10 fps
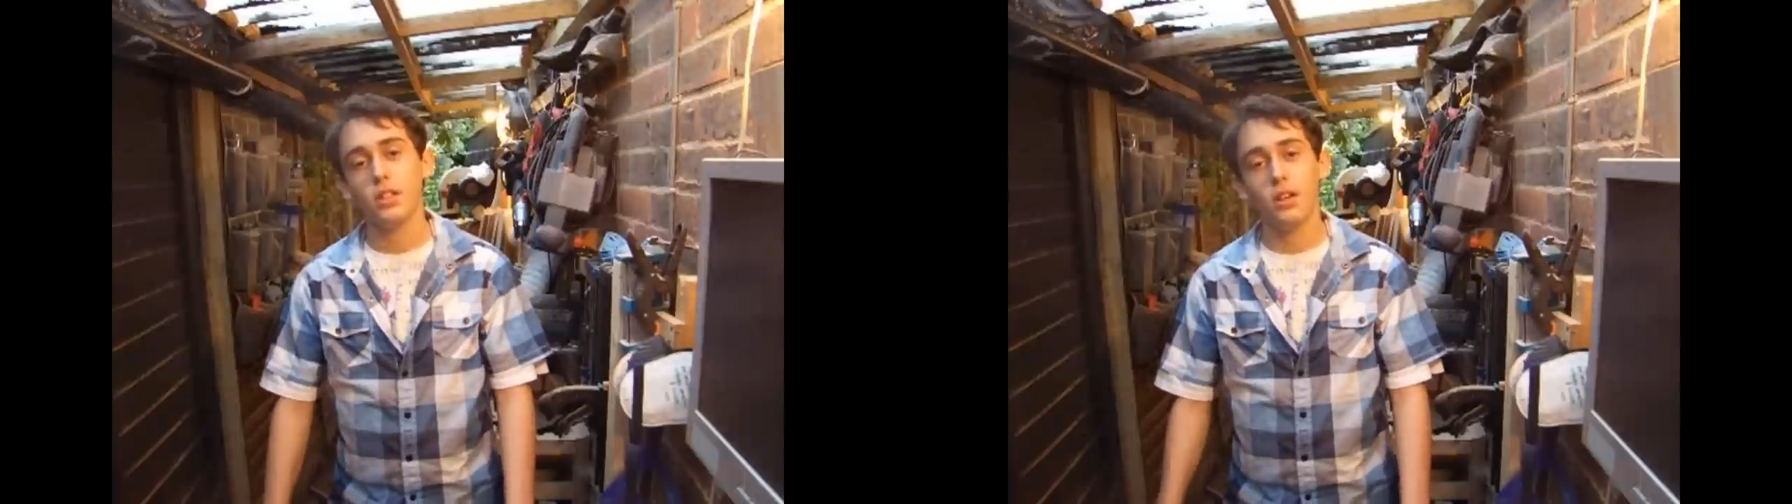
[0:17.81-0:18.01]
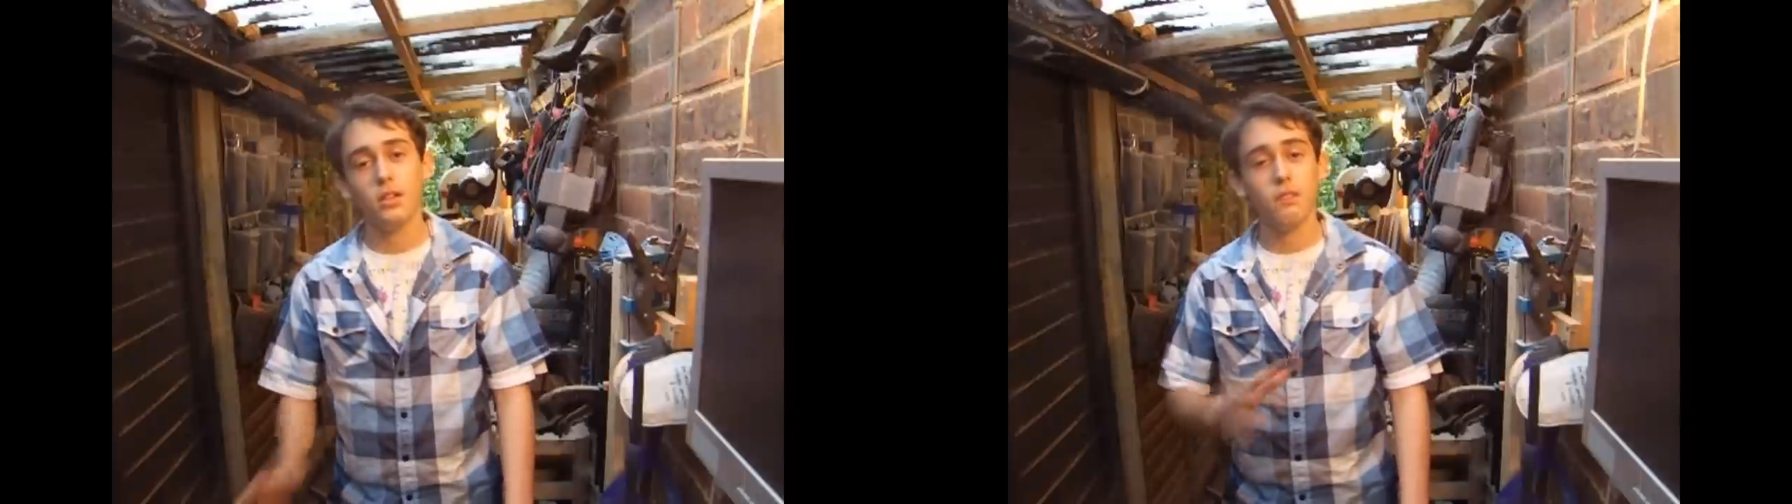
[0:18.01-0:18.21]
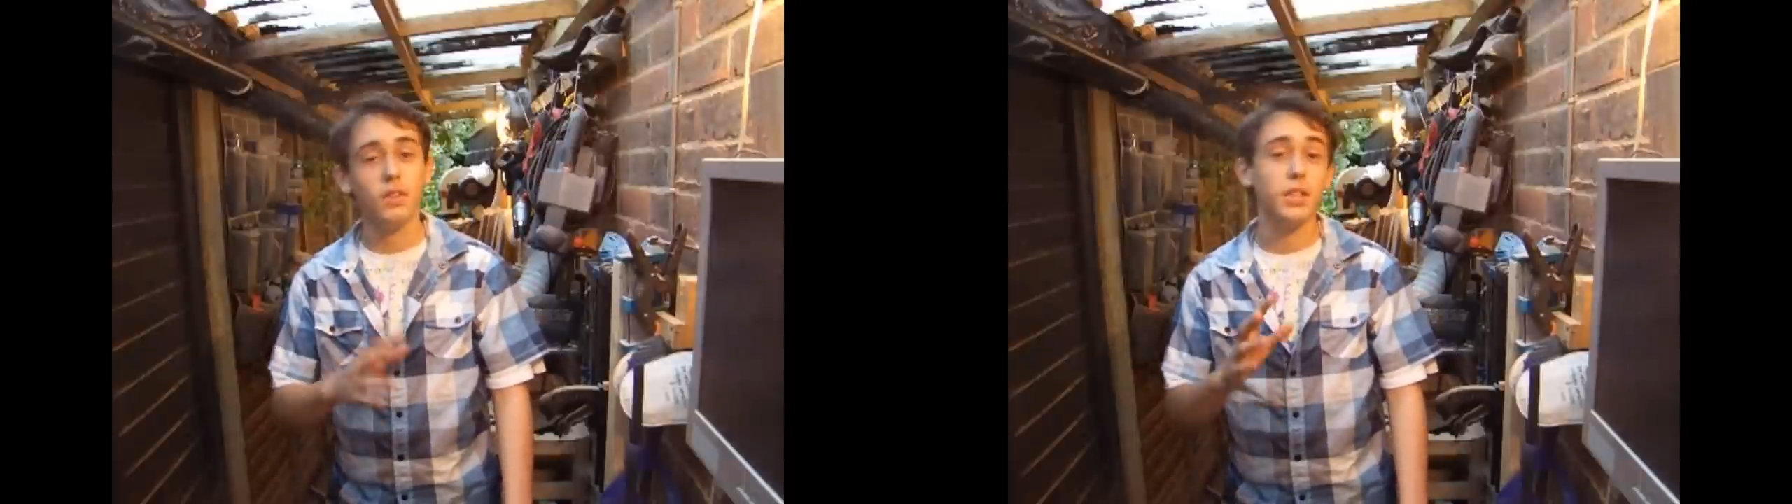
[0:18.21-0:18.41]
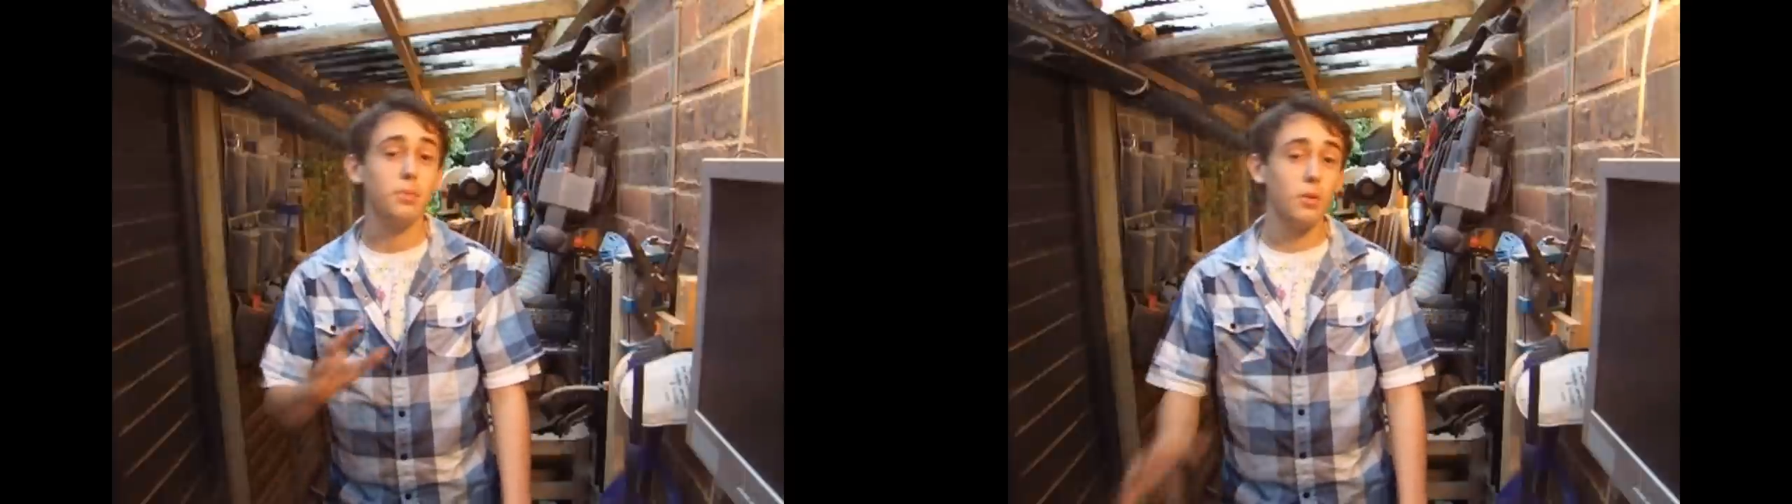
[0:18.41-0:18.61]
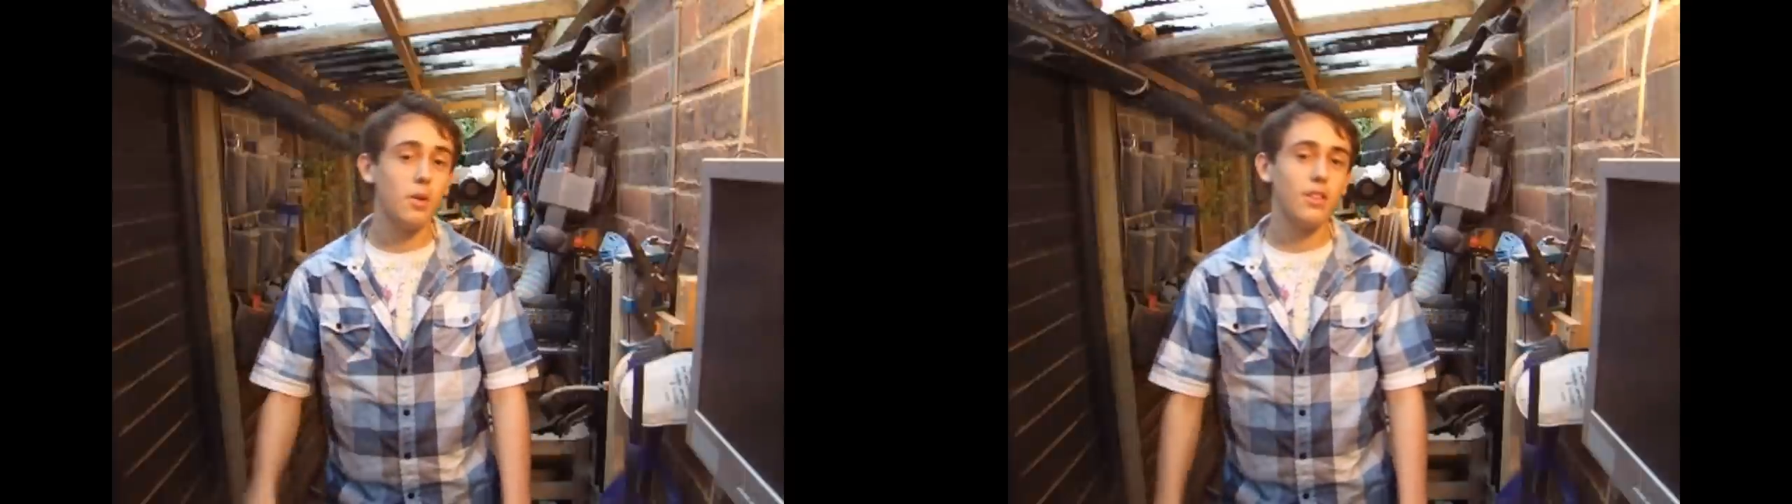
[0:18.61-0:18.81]
I reached
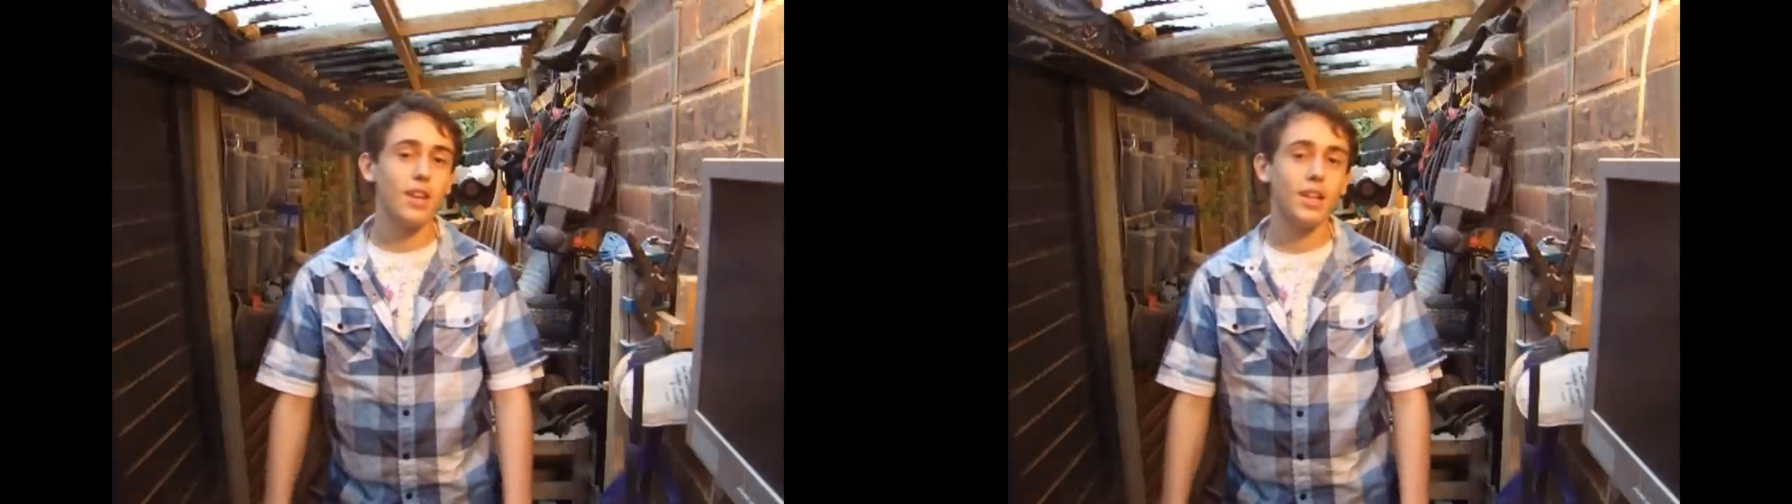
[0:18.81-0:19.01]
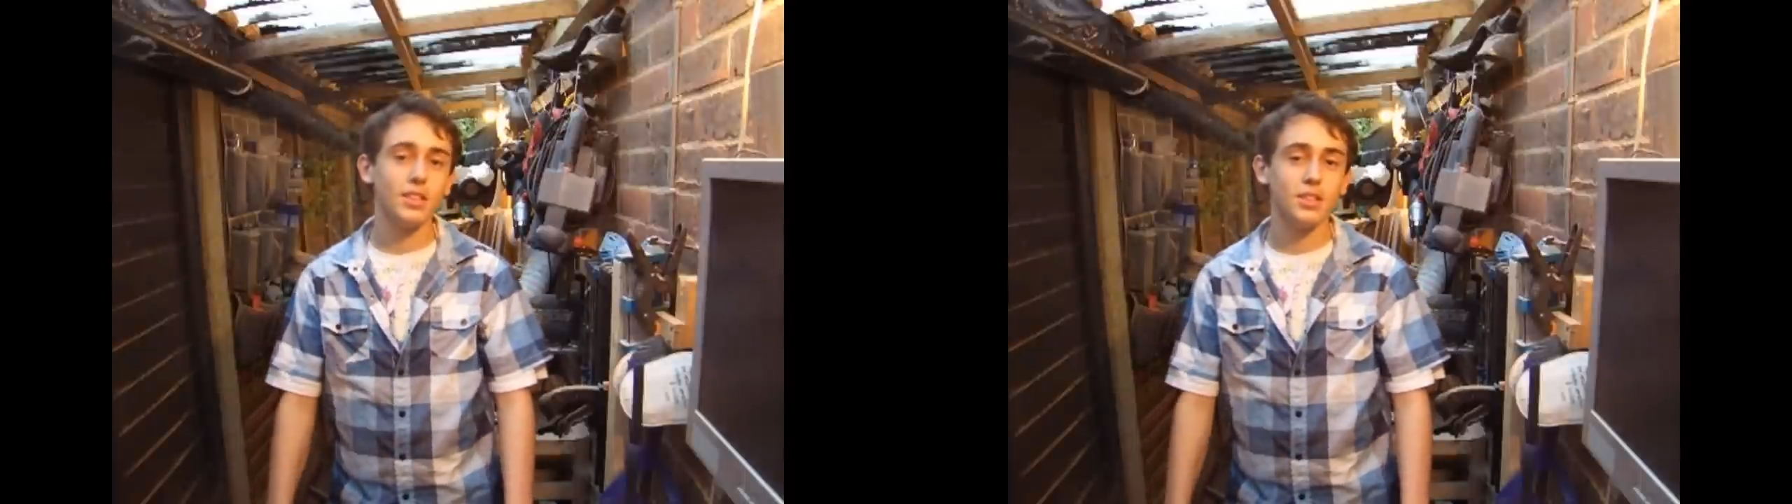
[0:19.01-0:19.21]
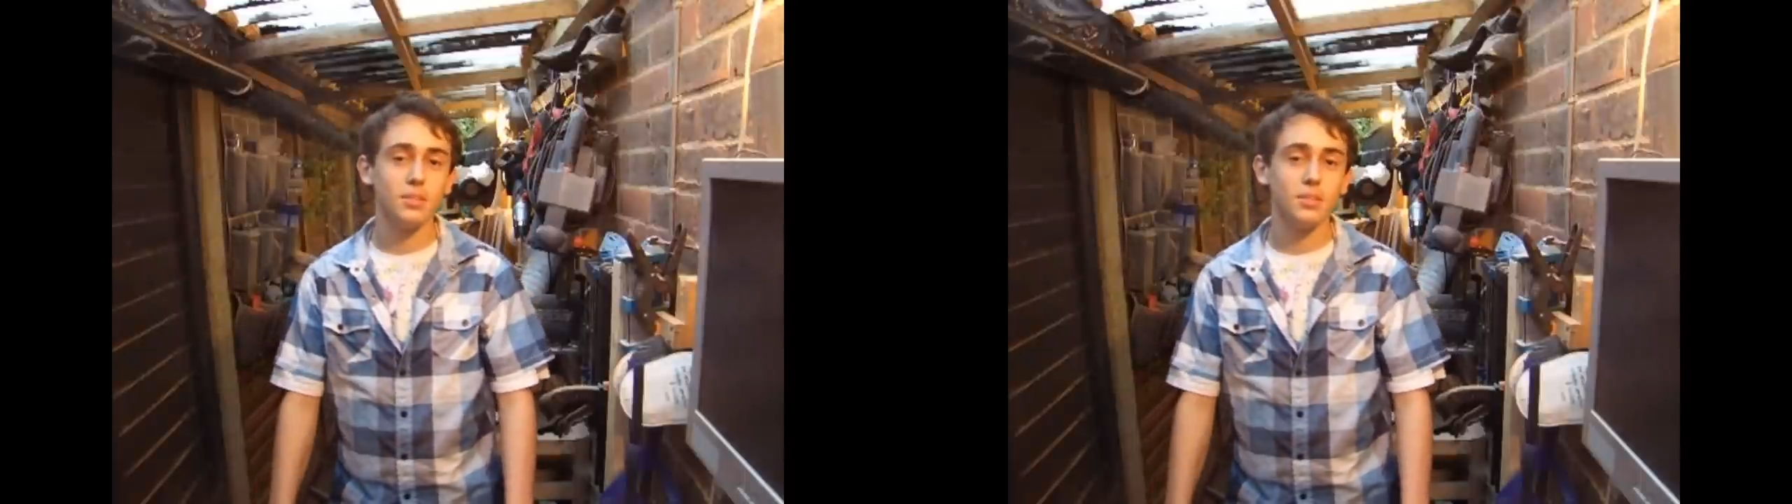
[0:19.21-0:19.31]
my 1,000